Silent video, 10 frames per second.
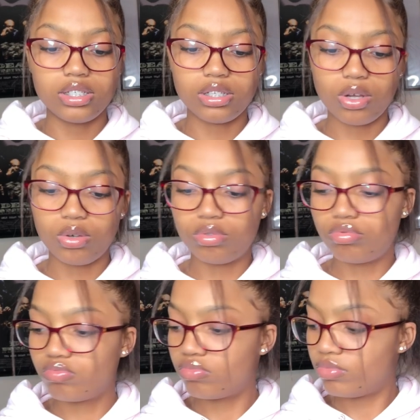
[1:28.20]
So
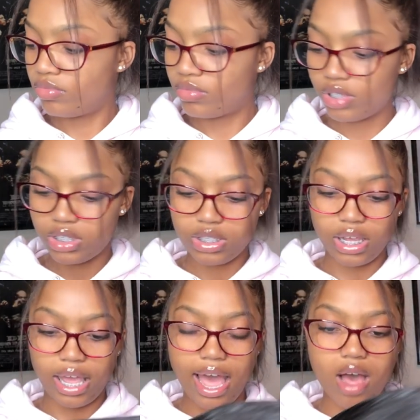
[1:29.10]
let's take
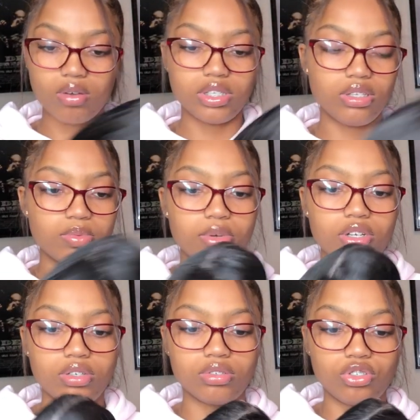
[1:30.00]
it out. It seems pretty
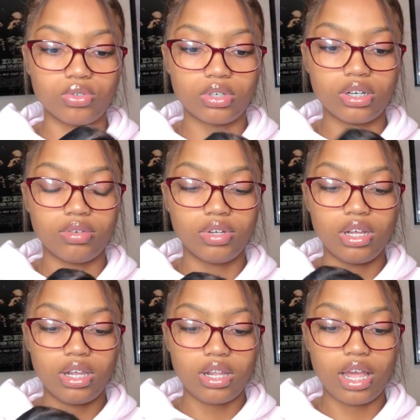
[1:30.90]
short,
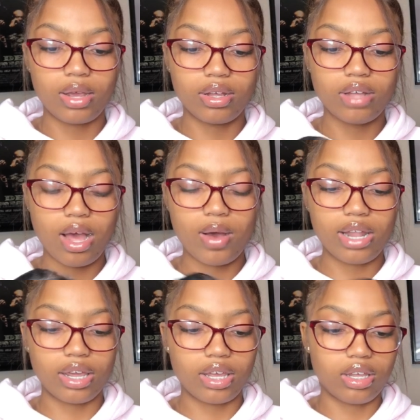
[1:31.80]
like how I
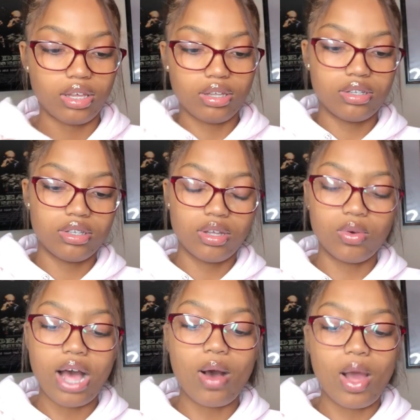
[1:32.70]
like it or
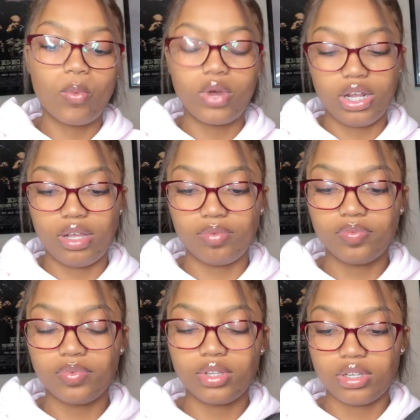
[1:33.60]
how I want it,
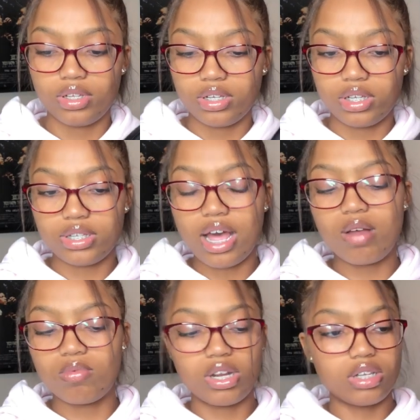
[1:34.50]
because I
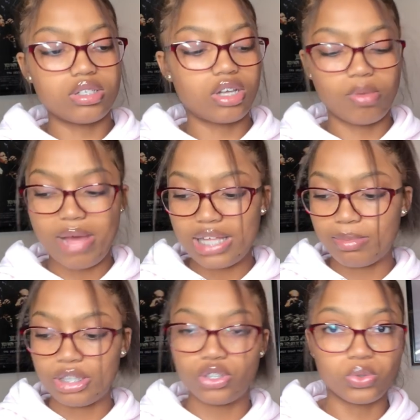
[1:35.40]
don't want it to go past
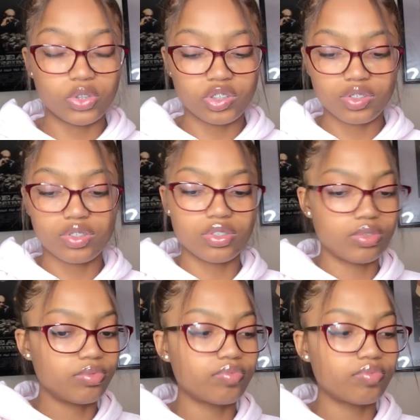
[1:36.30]
my shoulders, you know.